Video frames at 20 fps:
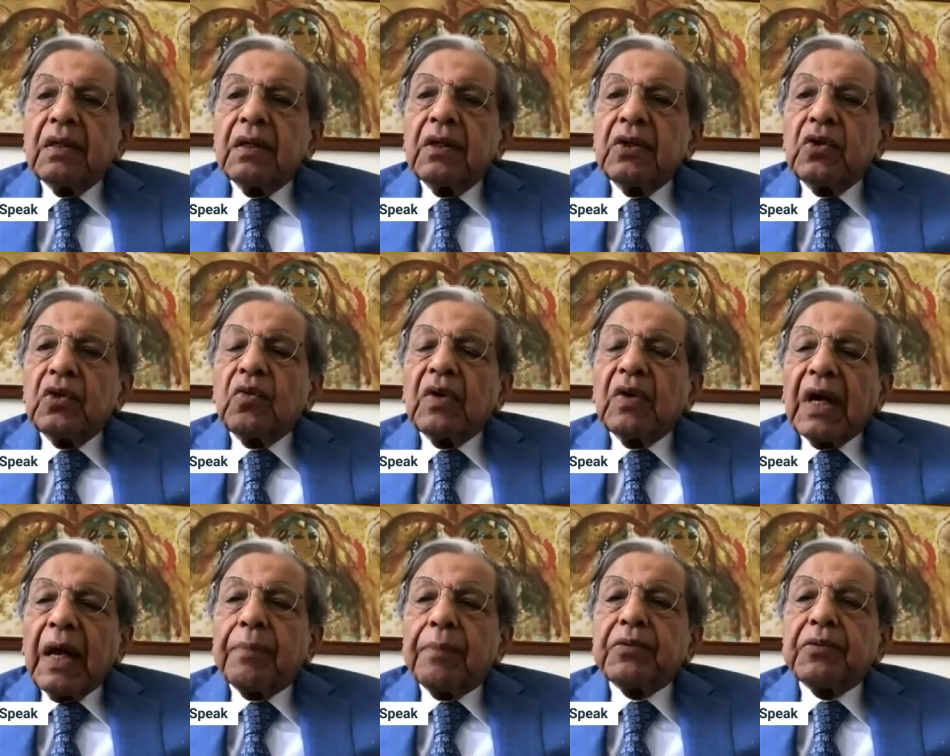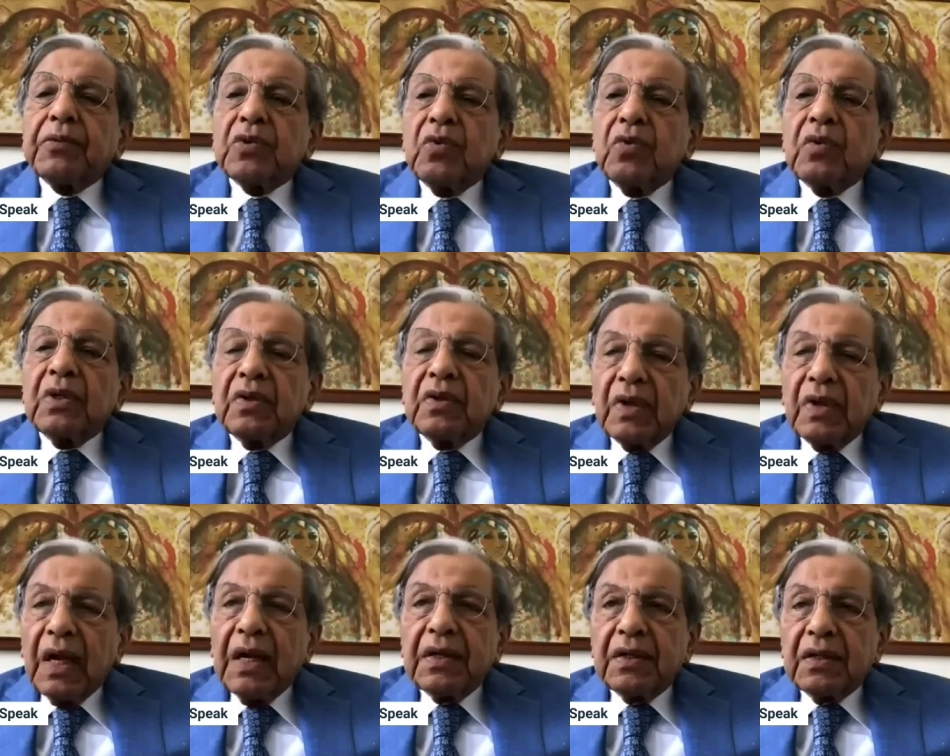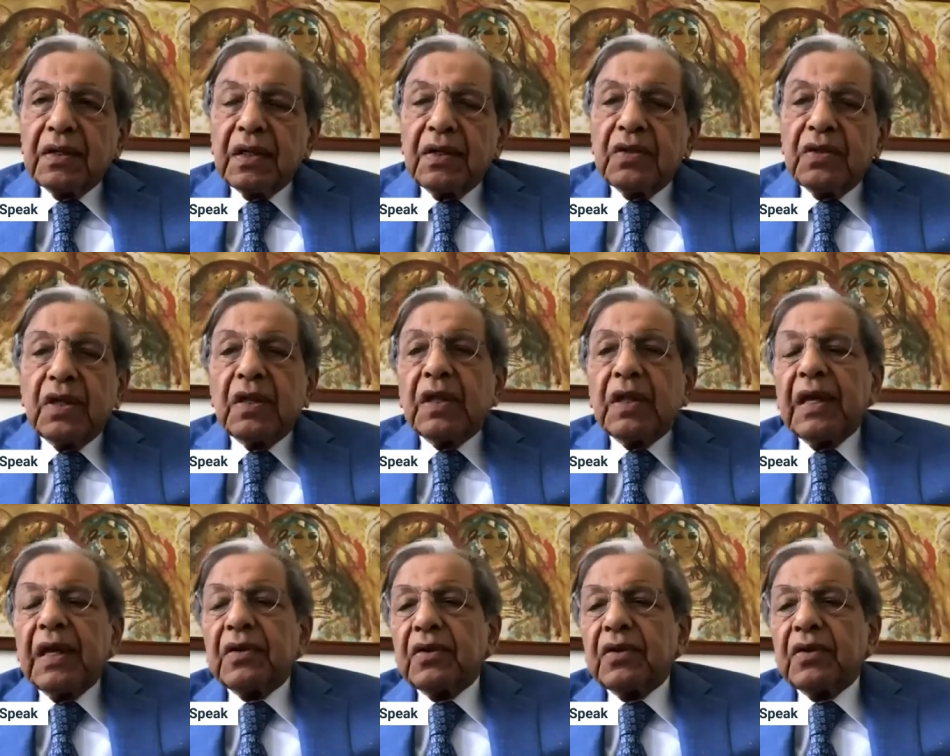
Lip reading: you were absolutely right, Sanjay, that